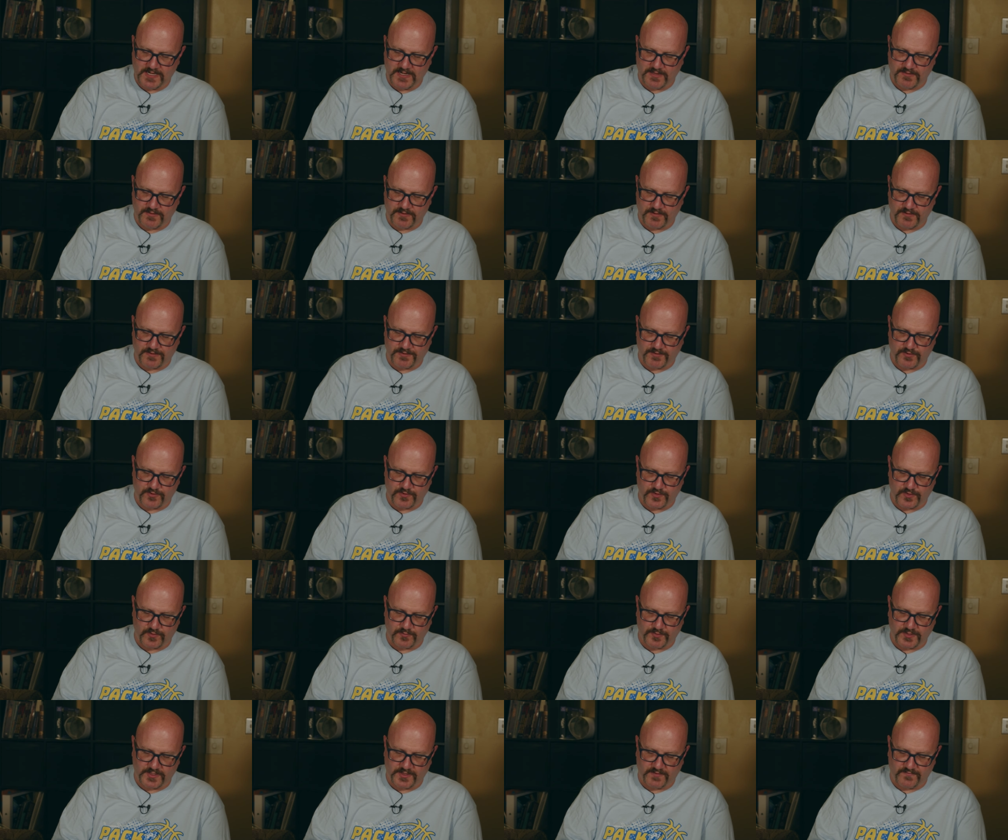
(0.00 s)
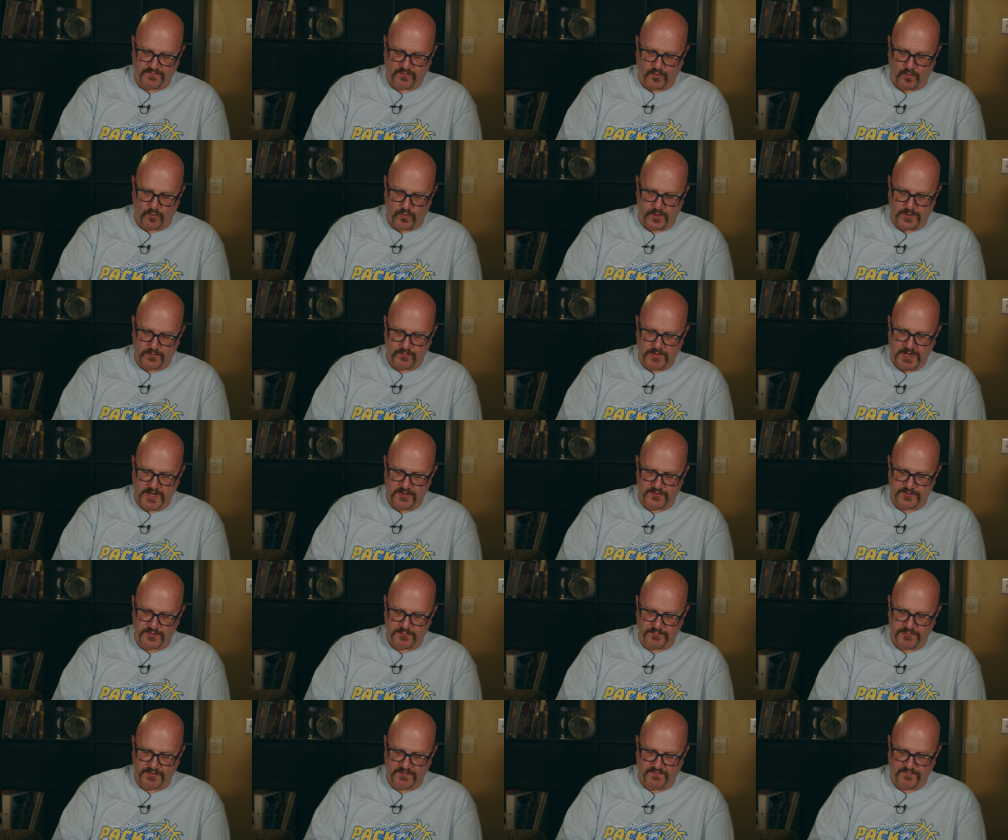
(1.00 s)
on the ethereal plane for one
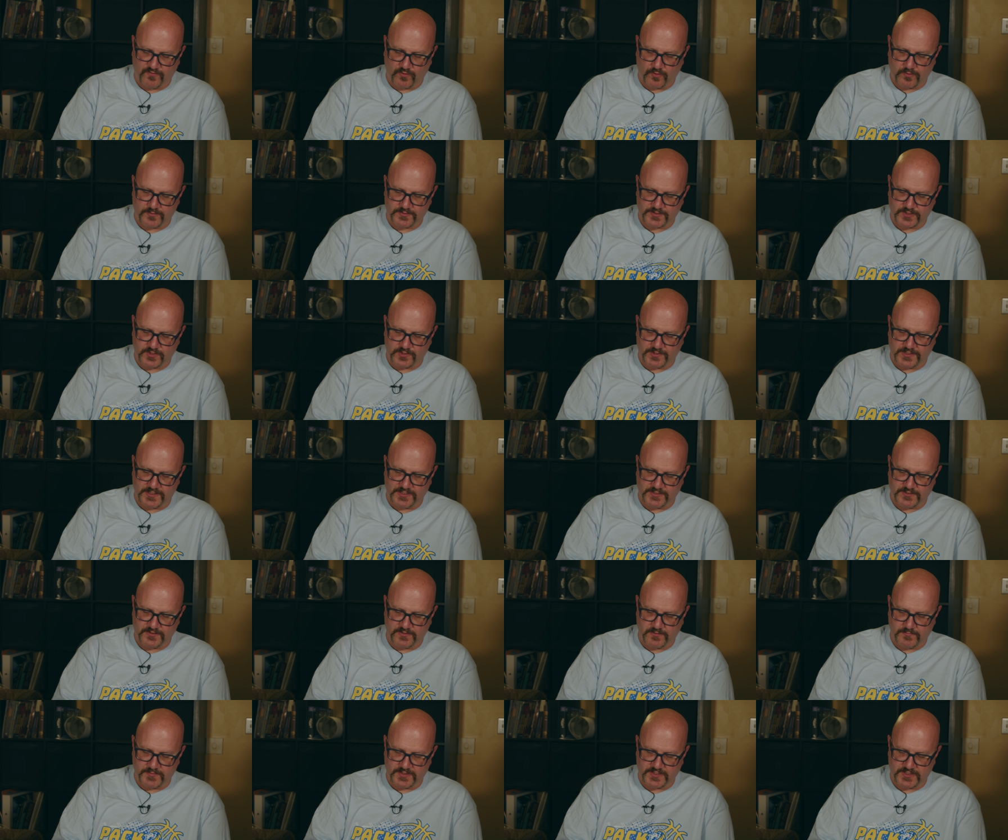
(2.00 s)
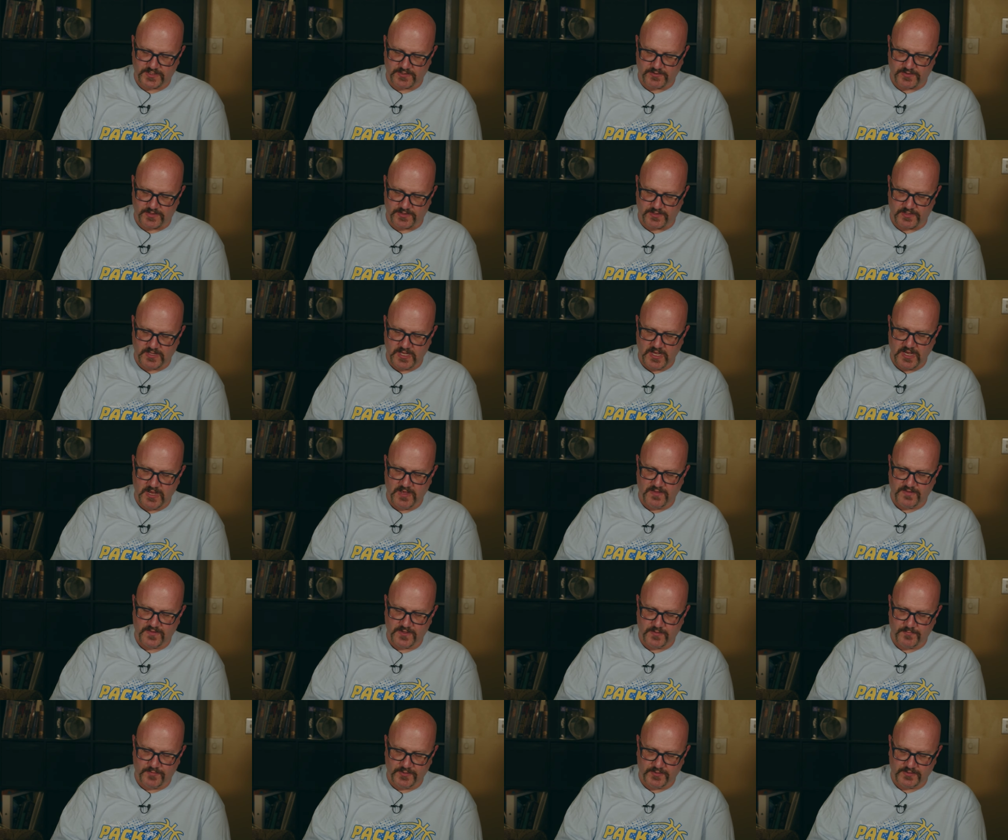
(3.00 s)
round before returning to the material.
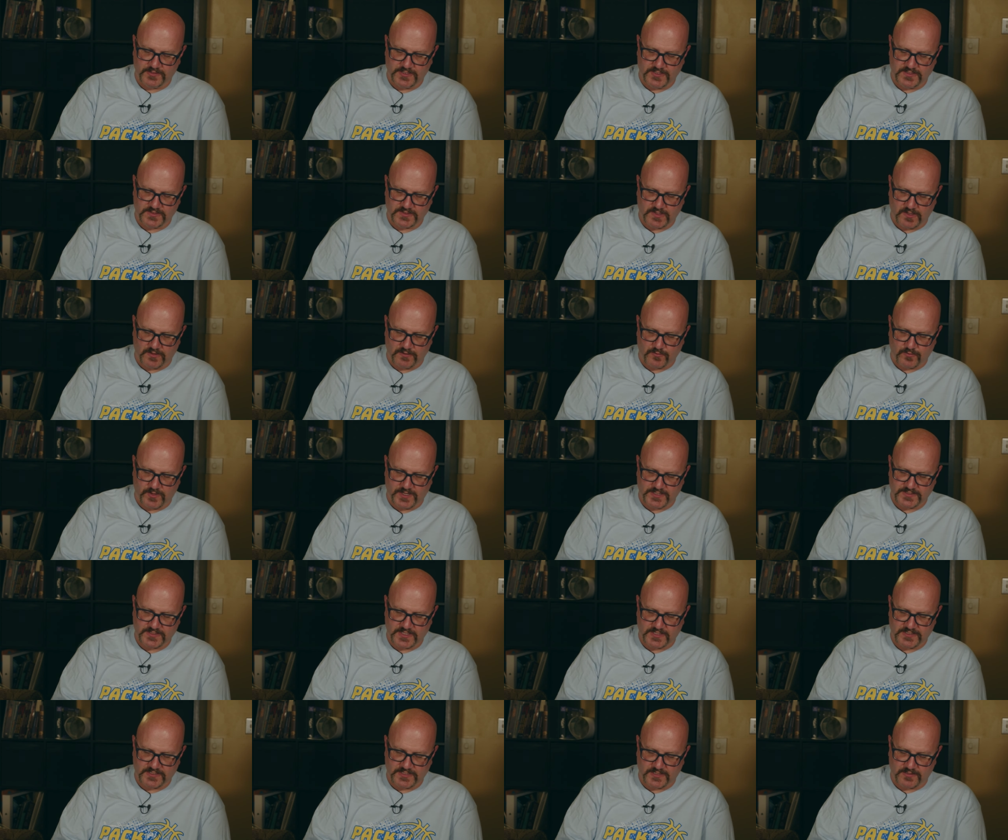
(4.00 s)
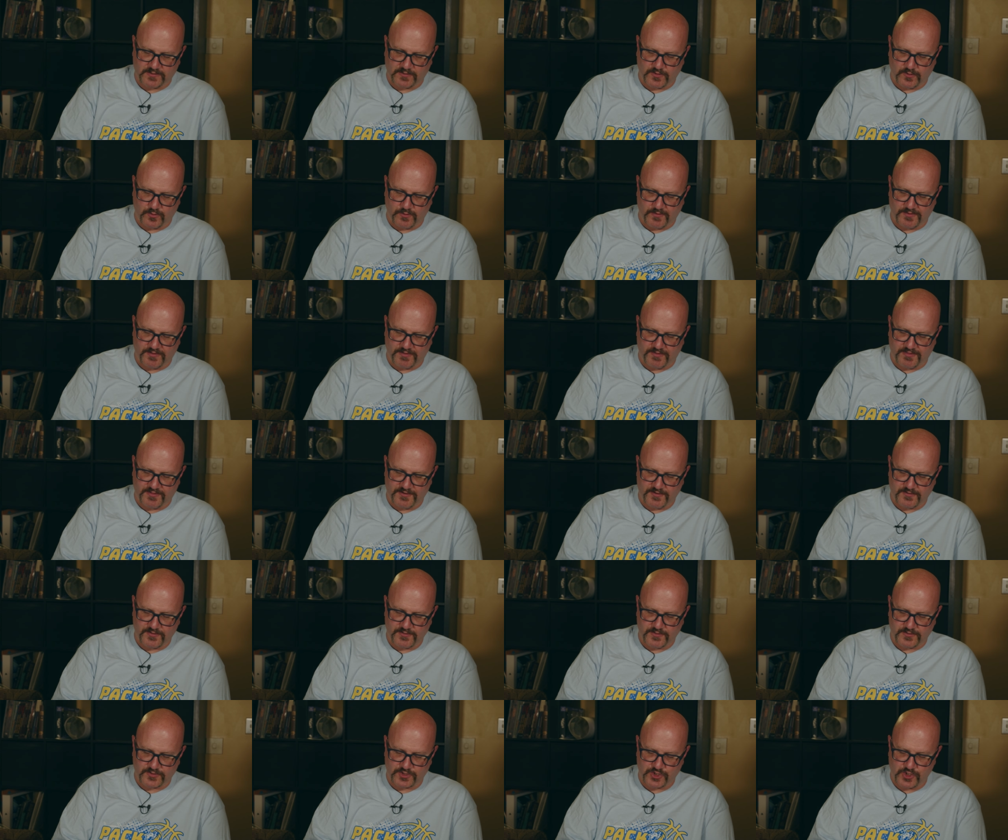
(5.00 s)
The ability is otherwise identical with
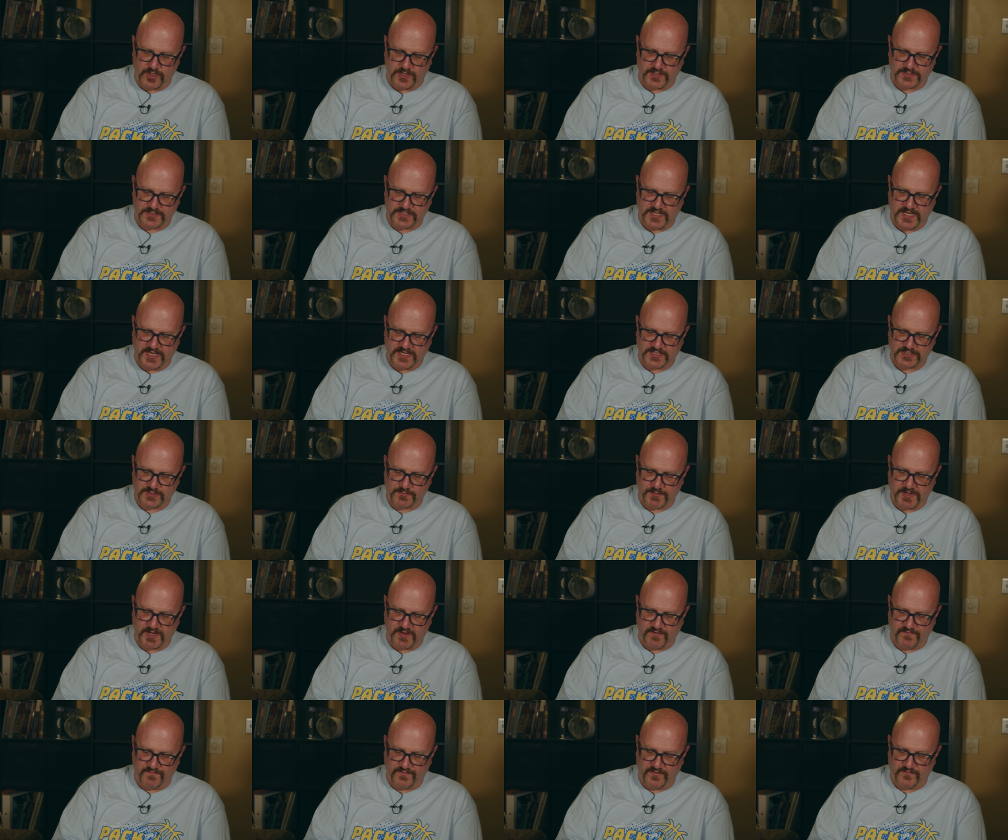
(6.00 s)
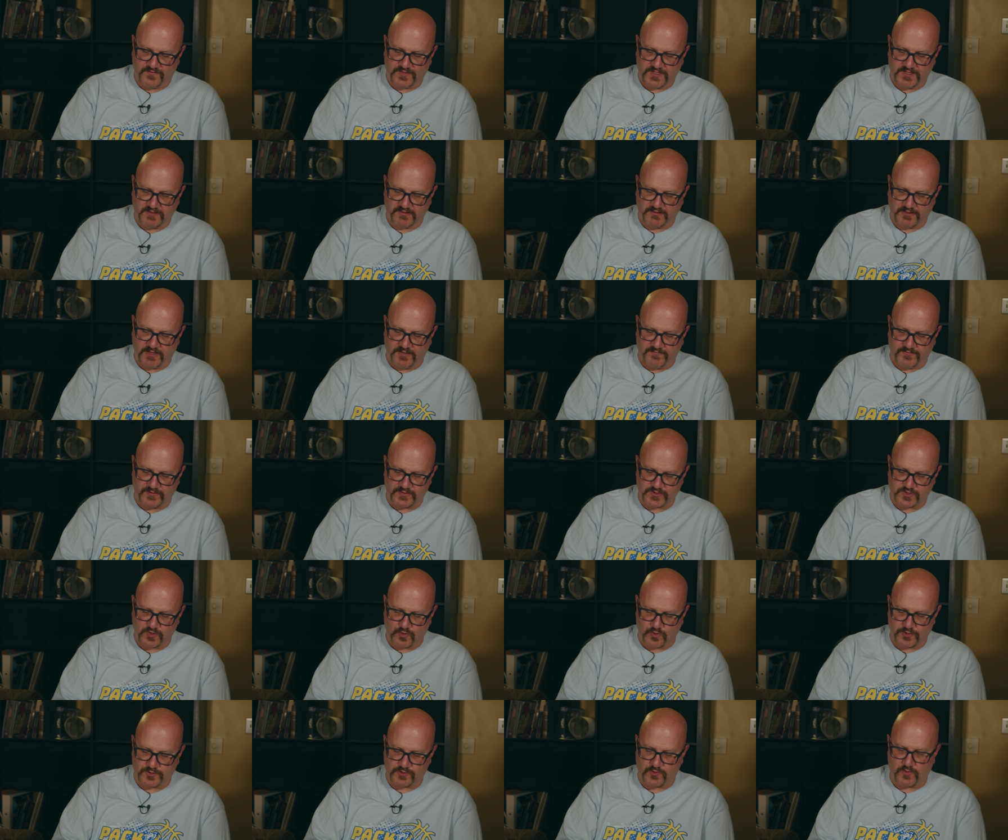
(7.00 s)
Ethereal Jaunt cast by a 15th level
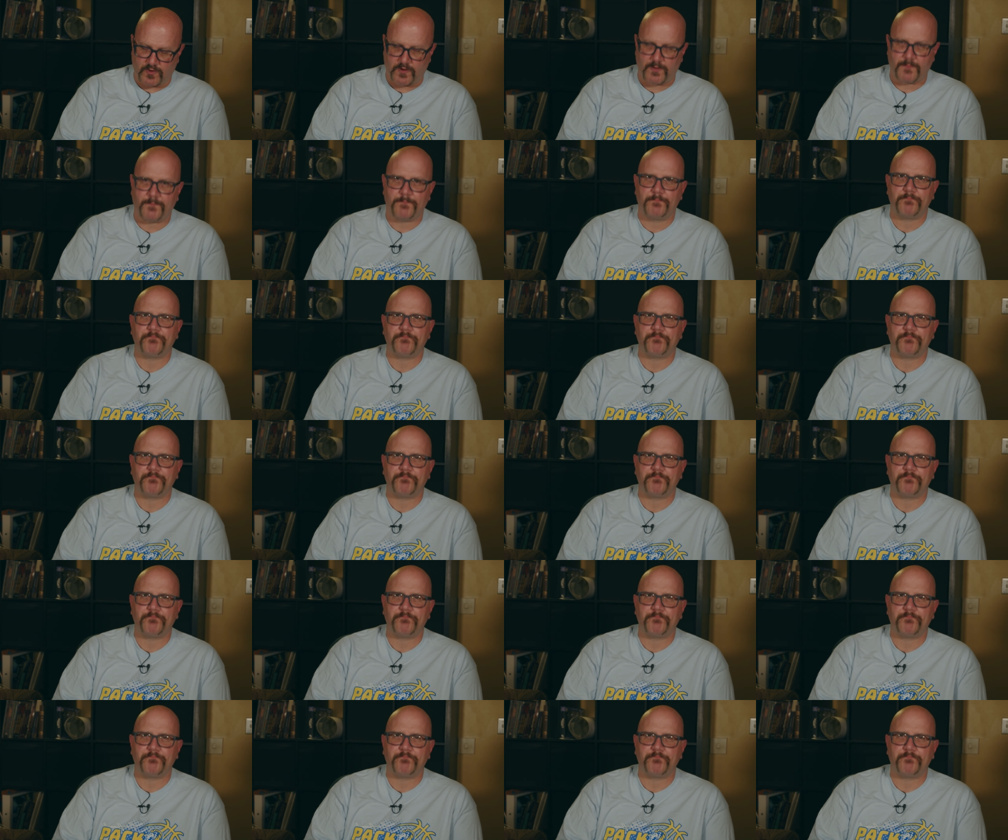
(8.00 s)
sorcerer.